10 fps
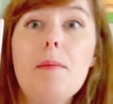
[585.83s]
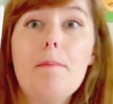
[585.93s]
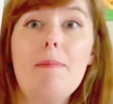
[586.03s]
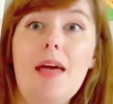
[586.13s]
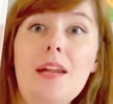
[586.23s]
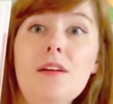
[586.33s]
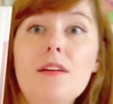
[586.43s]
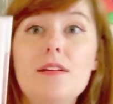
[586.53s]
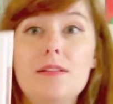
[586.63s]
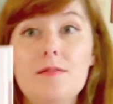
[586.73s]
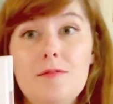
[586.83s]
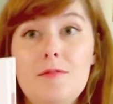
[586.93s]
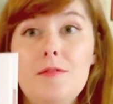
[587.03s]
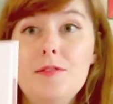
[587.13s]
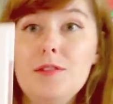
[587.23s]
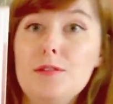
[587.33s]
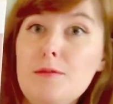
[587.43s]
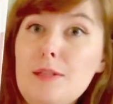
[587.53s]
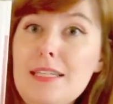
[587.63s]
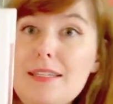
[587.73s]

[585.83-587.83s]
metal. Squeak,